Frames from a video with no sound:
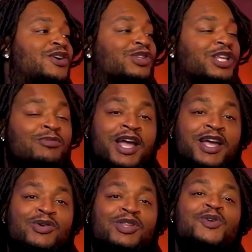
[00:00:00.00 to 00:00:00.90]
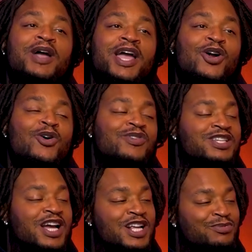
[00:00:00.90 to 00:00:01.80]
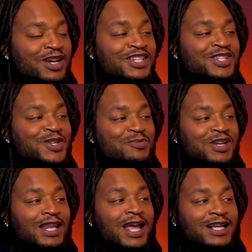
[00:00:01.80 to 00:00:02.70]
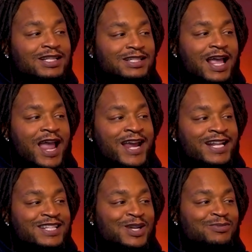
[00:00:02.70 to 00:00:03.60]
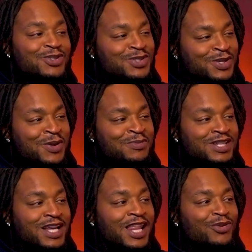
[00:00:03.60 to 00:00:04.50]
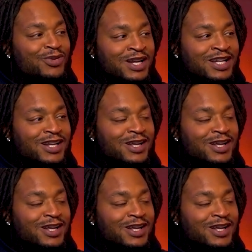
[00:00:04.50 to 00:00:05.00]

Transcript: With them eight overtimes, bro, it should have been like 80-something. You see what I'm saying? Like, run it up.